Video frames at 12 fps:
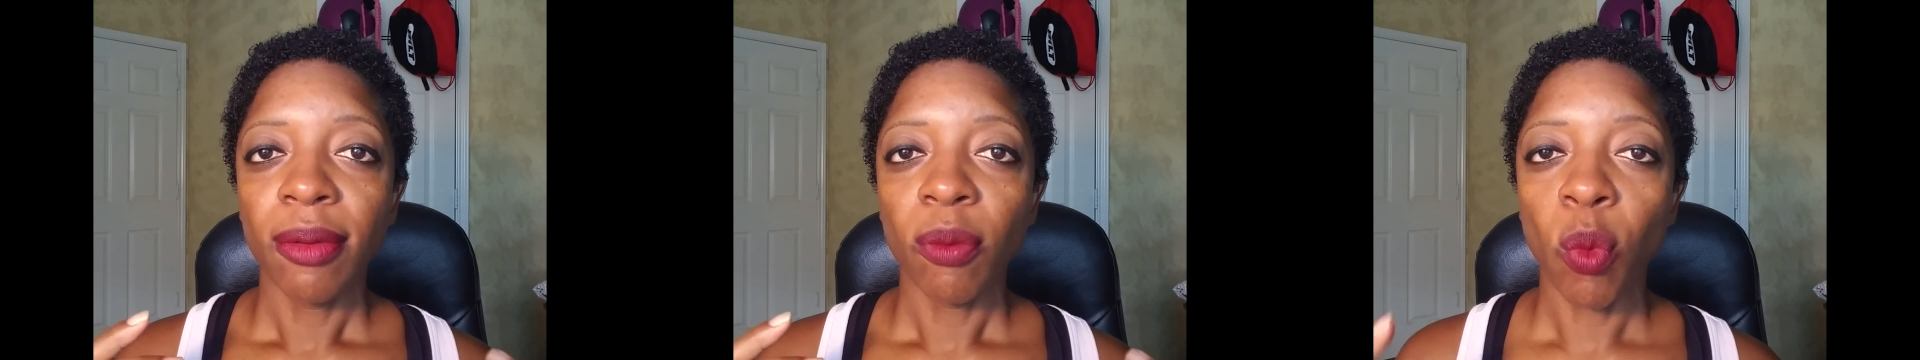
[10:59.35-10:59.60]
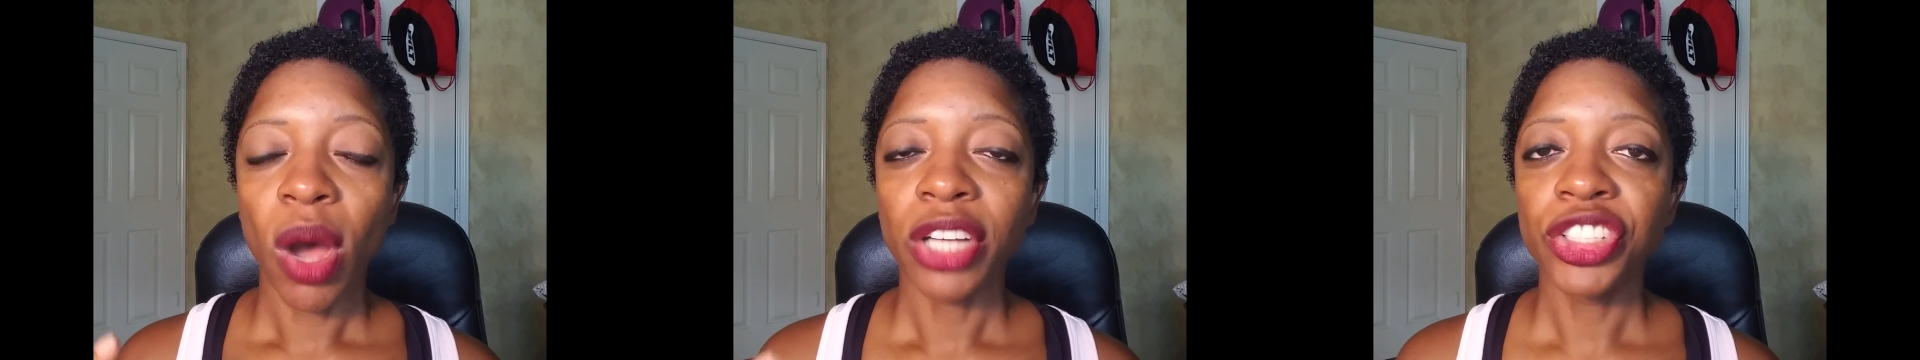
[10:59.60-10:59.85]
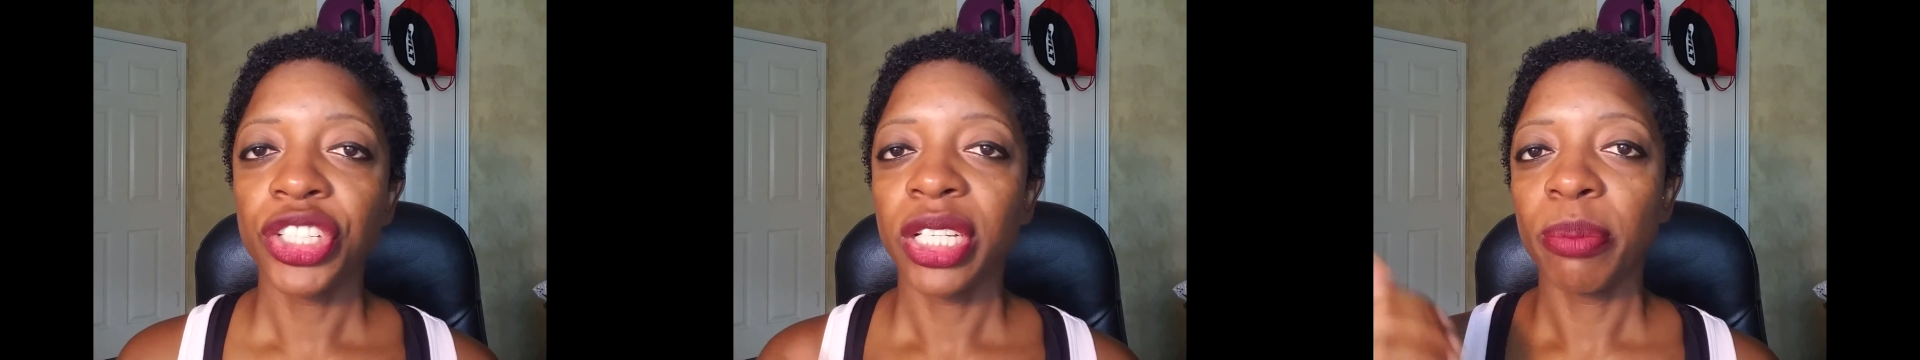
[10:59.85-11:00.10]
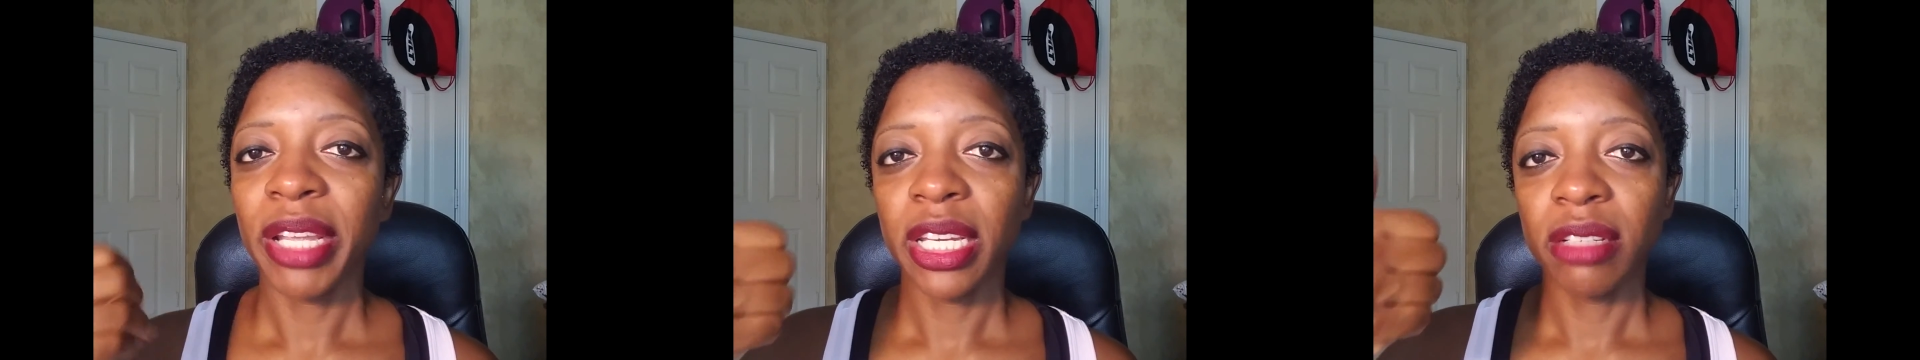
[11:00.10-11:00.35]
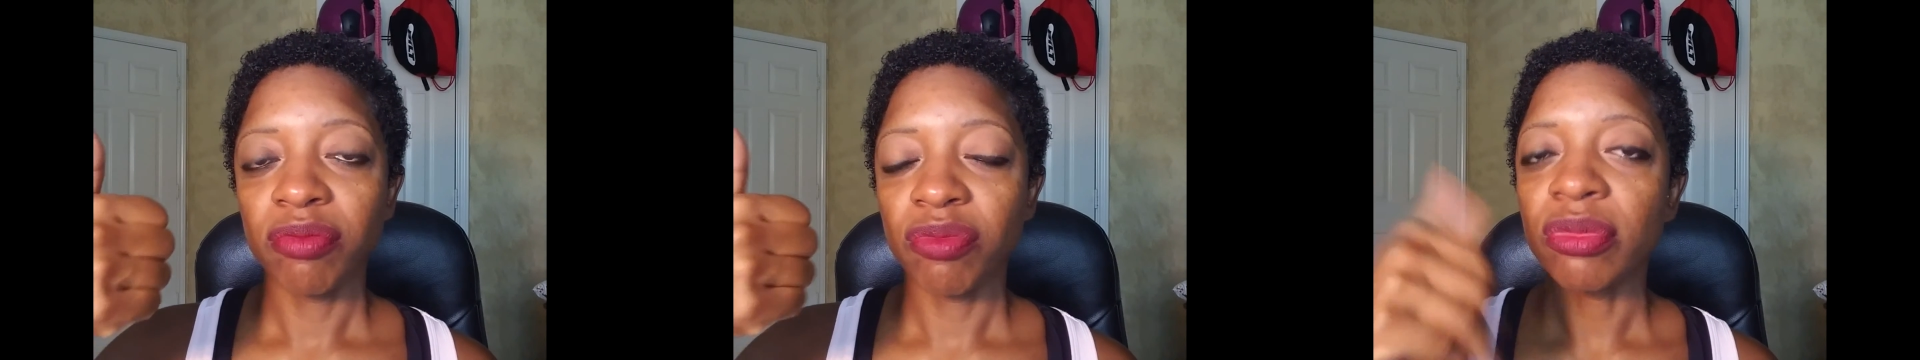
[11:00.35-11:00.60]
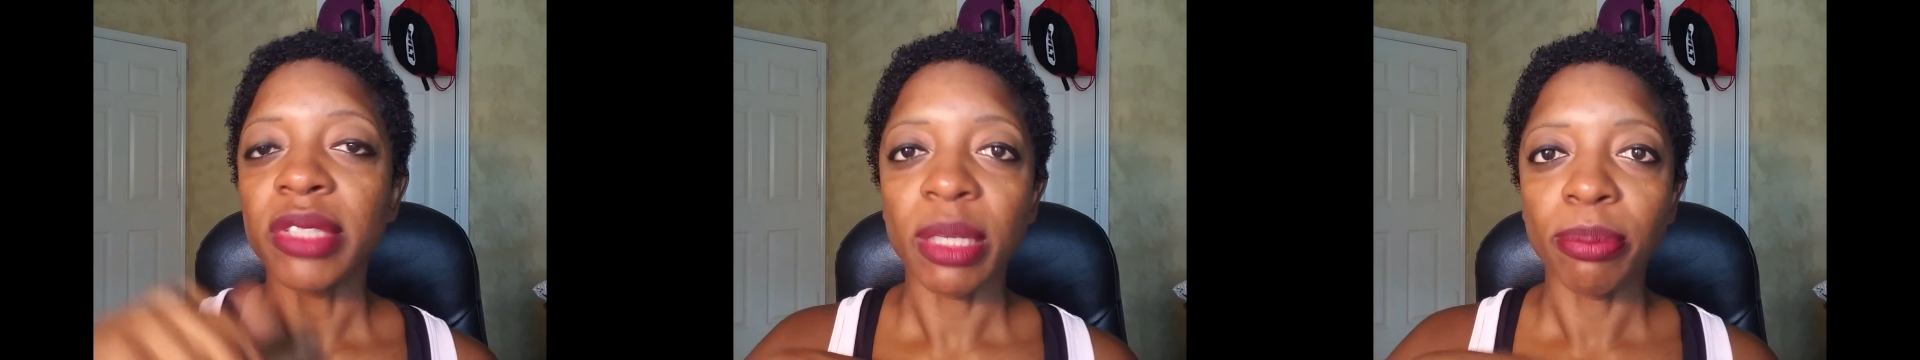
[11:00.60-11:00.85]
Washing meaning
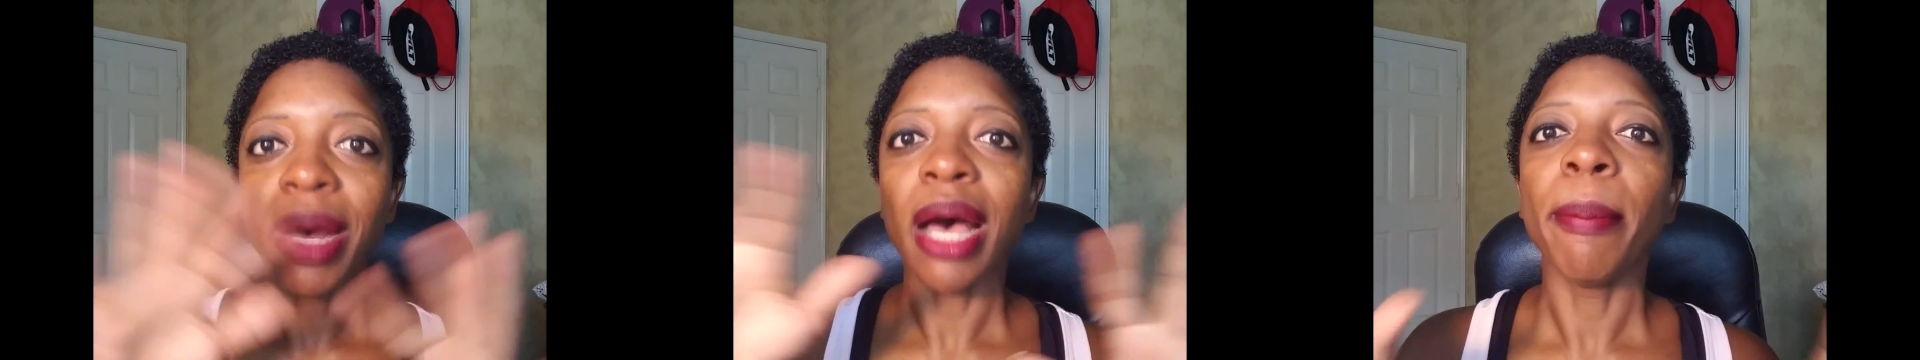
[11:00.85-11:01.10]
my